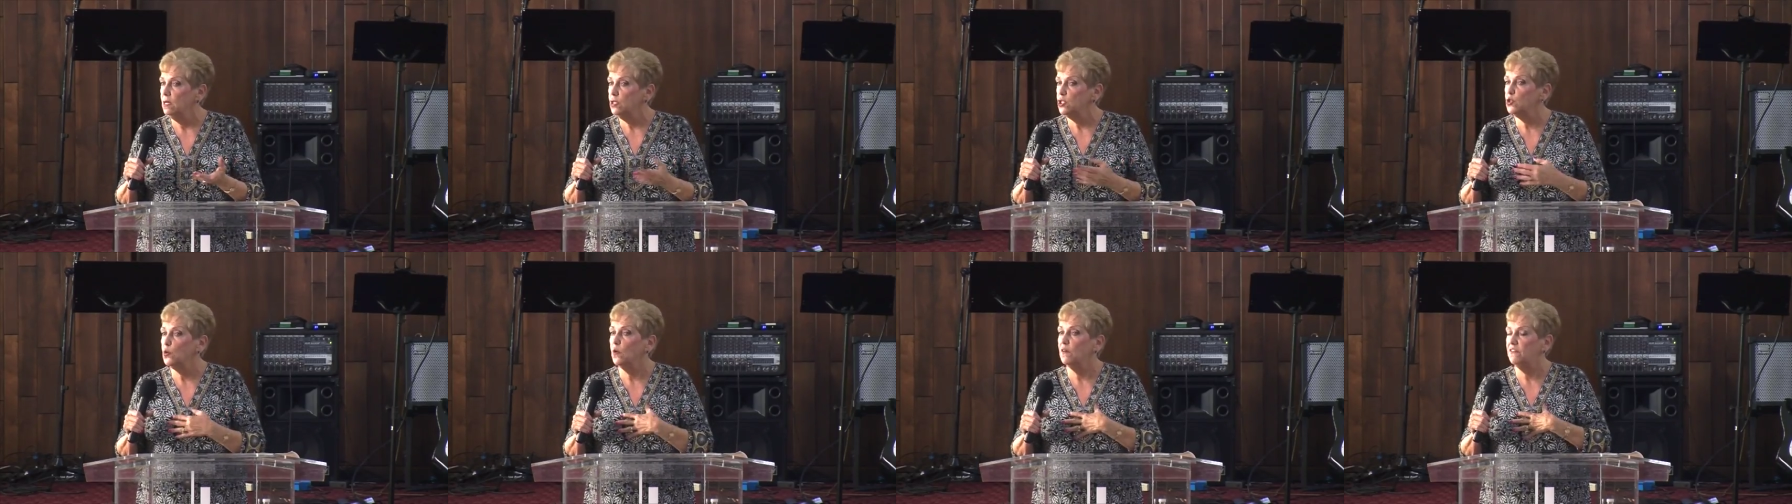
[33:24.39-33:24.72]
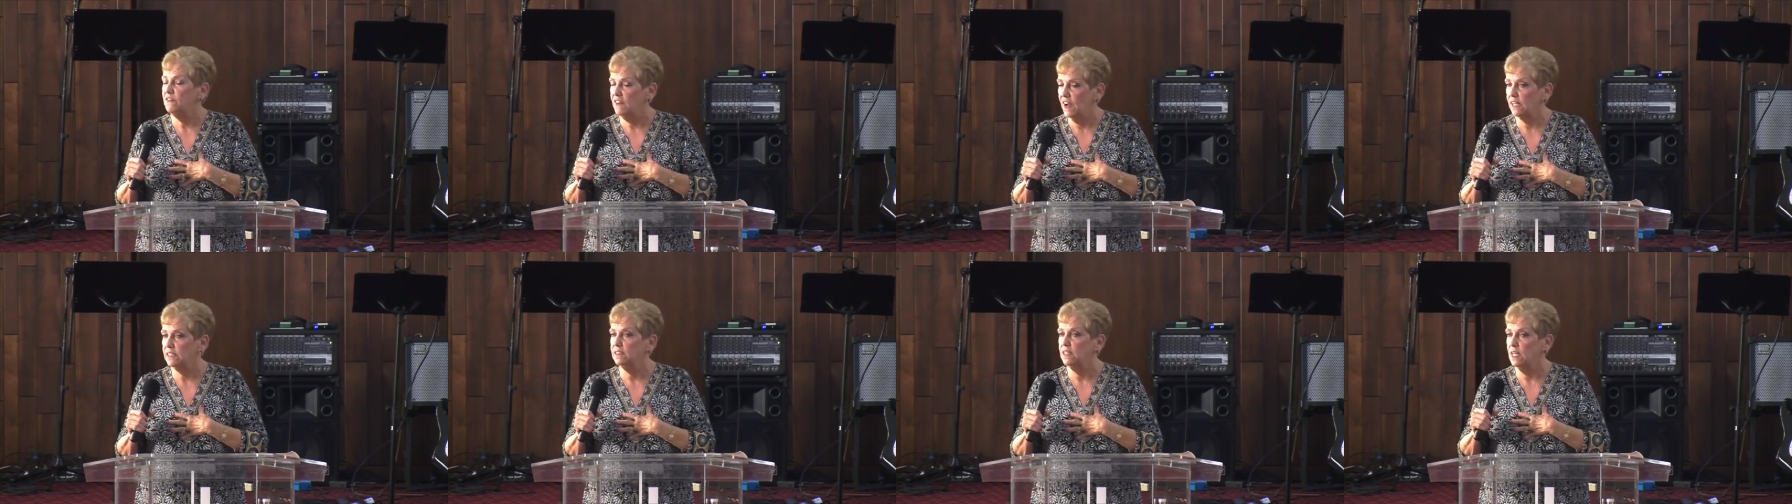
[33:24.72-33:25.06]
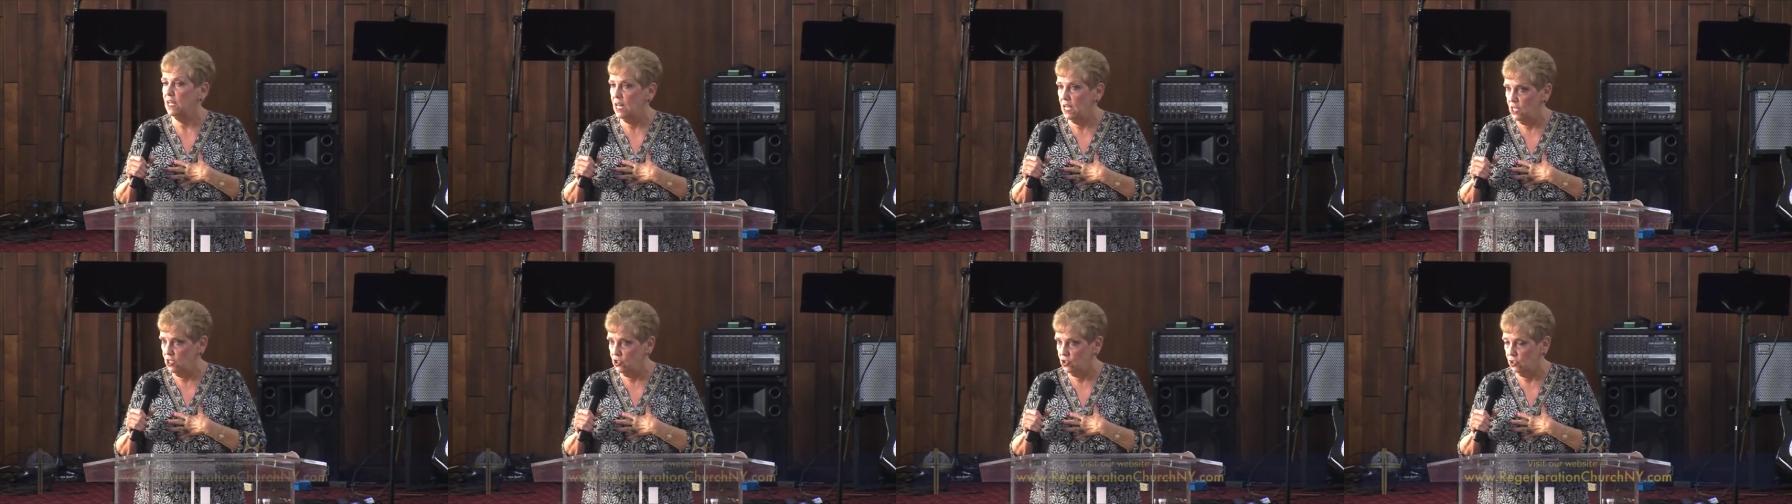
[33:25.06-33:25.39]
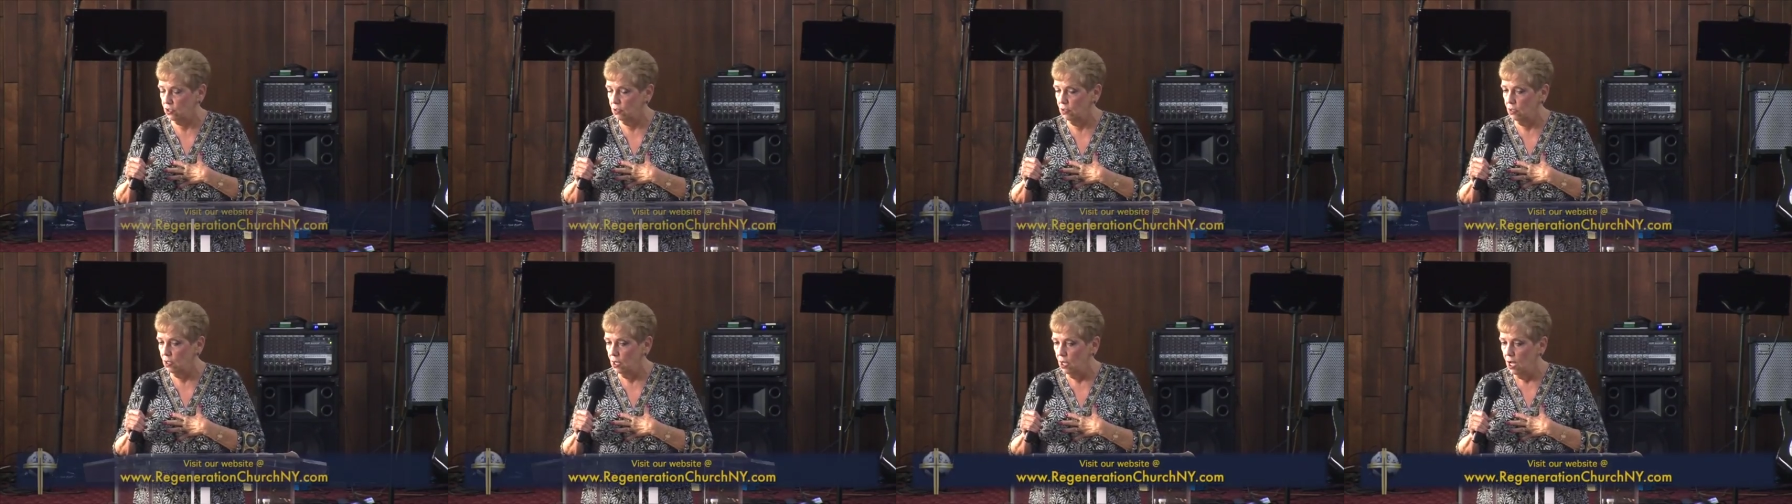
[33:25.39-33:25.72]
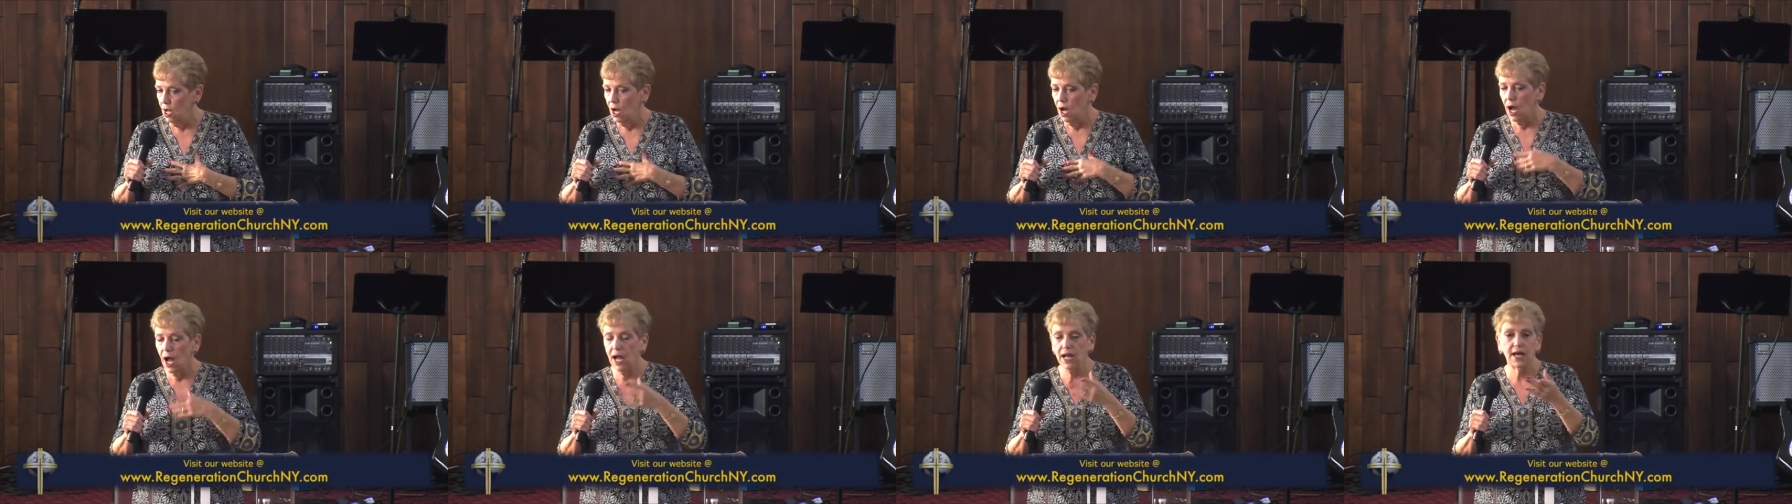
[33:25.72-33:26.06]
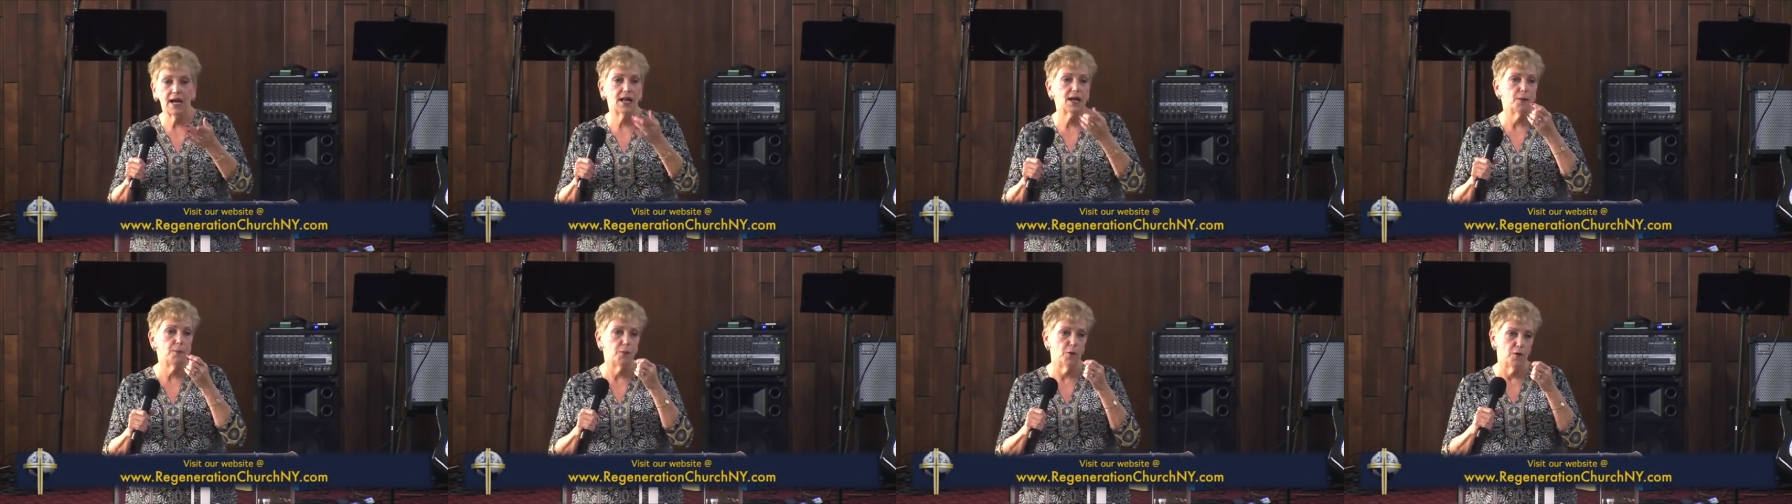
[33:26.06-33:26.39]
to affect a nation. I
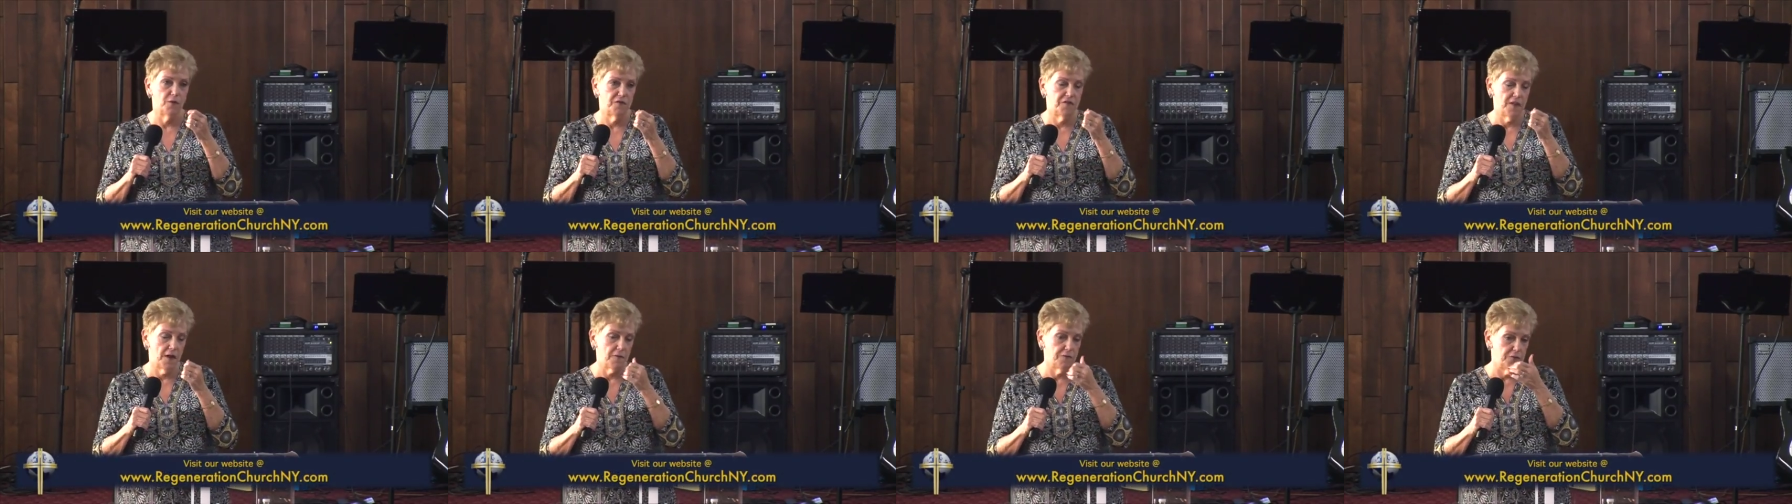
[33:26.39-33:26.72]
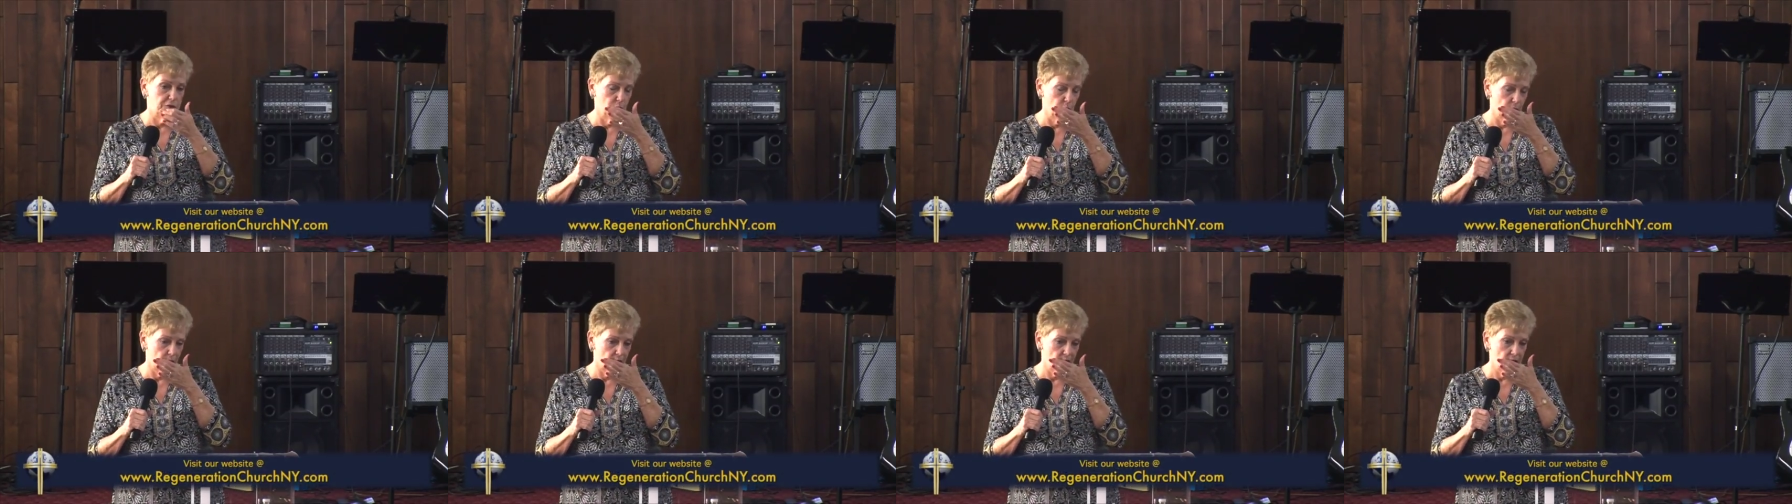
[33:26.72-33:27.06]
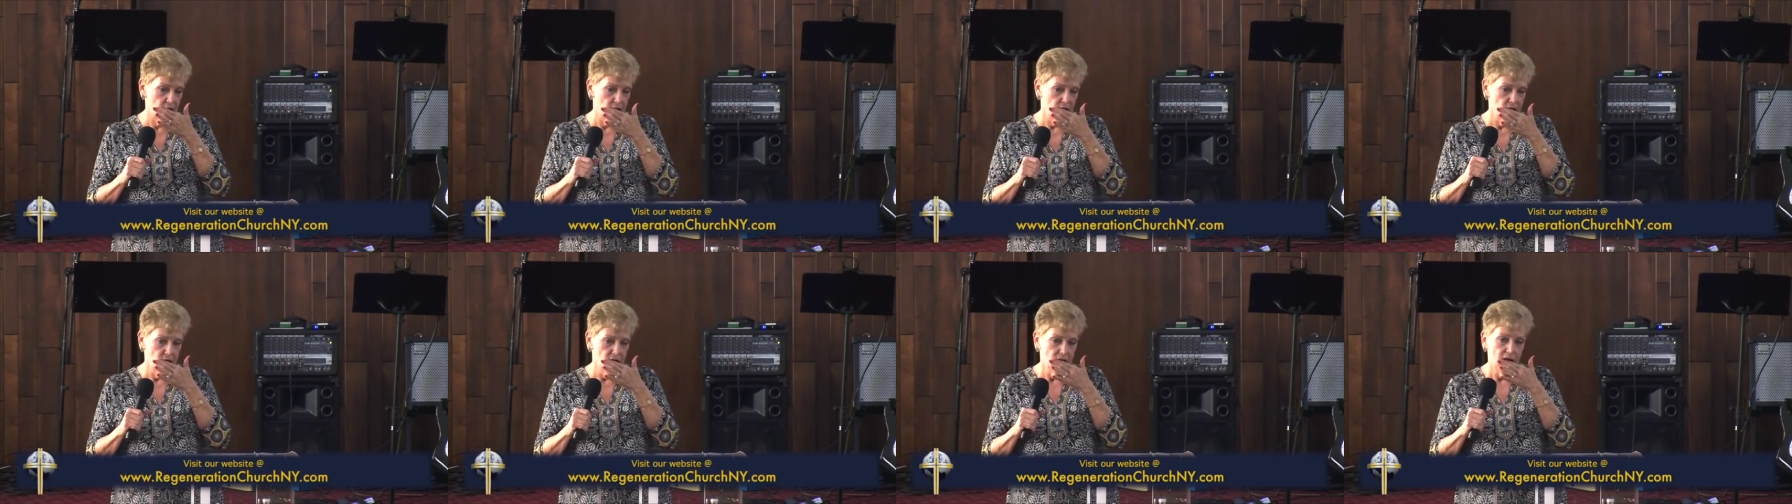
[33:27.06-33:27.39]
got up off that floor.